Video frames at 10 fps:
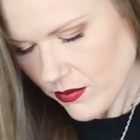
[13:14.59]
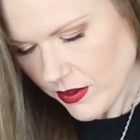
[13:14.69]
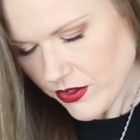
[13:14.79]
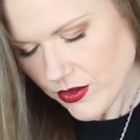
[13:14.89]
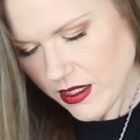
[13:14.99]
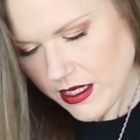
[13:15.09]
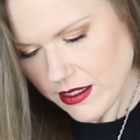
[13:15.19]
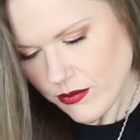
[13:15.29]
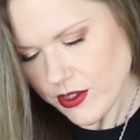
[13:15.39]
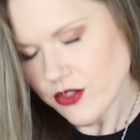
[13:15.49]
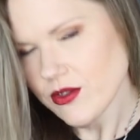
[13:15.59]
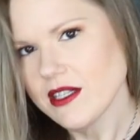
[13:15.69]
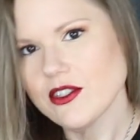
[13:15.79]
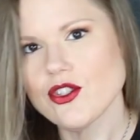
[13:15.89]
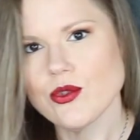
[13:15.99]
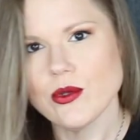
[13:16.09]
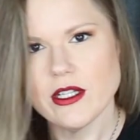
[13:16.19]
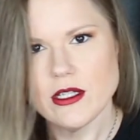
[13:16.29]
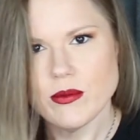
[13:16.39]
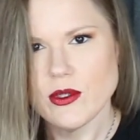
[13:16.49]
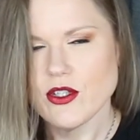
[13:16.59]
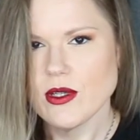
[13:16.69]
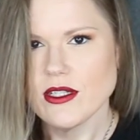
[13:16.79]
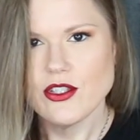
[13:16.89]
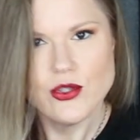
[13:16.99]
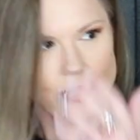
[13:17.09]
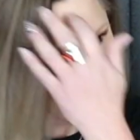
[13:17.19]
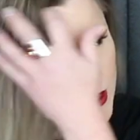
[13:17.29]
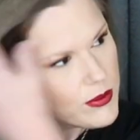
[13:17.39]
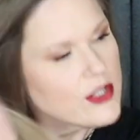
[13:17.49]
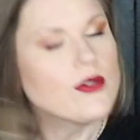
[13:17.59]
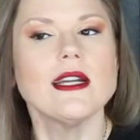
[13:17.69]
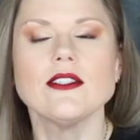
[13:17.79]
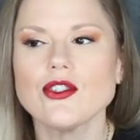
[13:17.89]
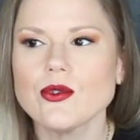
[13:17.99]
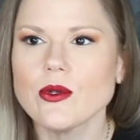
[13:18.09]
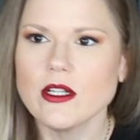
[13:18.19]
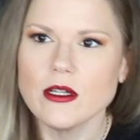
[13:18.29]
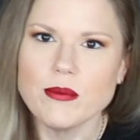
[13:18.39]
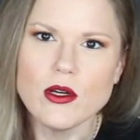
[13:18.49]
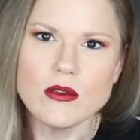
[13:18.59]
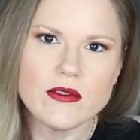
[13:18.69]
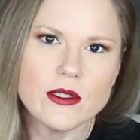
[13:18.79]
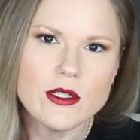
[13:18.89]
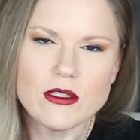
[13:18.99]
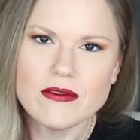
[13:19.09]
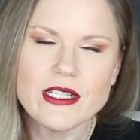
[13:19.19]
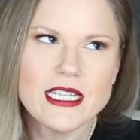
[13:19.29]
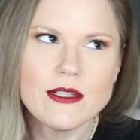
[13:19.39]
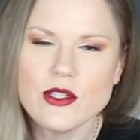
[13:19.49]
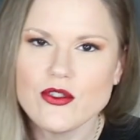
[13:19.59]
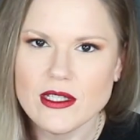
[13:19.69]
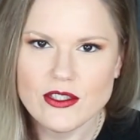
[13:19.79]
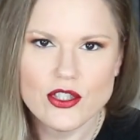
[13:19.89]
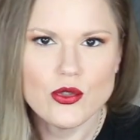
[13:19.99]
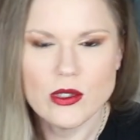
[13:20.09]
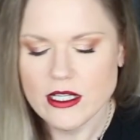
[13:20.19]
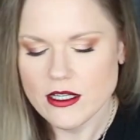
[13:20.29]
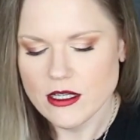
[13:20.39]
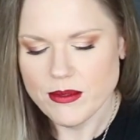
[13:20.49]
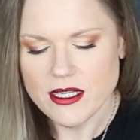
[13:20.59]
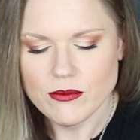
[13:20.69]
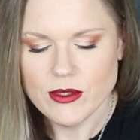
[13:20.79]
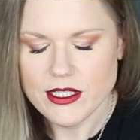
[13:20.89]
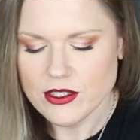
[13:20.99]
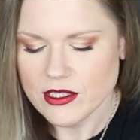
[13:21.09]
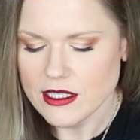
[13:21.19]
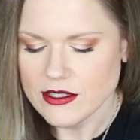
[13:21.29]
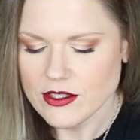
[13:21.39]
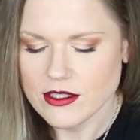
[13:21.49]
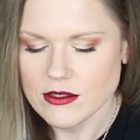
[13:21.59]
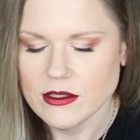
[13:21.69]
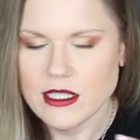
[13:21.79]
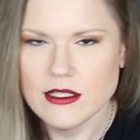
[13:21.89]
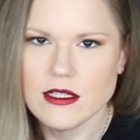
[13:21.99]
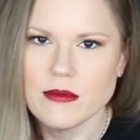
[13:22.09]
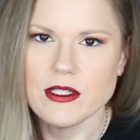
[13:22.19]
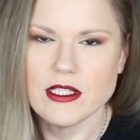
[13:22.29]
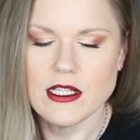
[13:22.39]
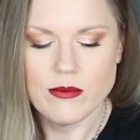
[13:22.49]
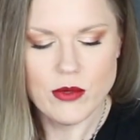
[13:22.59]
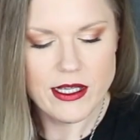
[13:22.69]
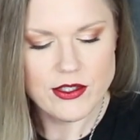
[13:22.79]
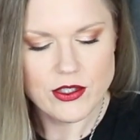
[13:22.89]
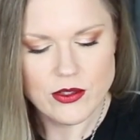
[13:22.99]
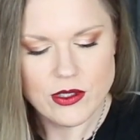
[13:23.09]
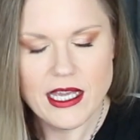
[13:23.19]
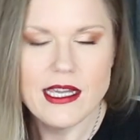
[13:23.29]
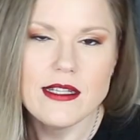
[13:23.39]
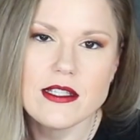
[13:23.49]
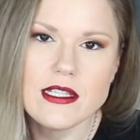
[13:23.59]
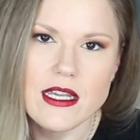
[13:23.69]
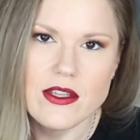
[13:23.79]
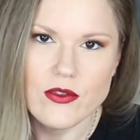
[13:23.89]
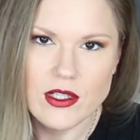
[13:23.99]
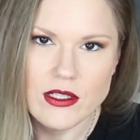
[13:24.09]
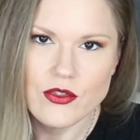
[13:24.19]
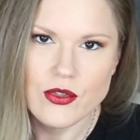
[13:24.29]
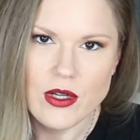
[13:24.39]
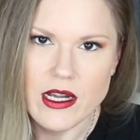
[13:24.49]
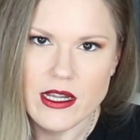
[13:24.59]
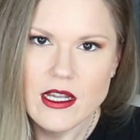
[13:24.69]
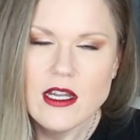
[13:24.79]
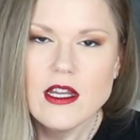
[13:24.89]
We tried to shore it up. We tried to shore it up. We tried to shore it up over and over again. We tried to shore it up, and we did. It still ended up the same way. So you can't say you didn't try.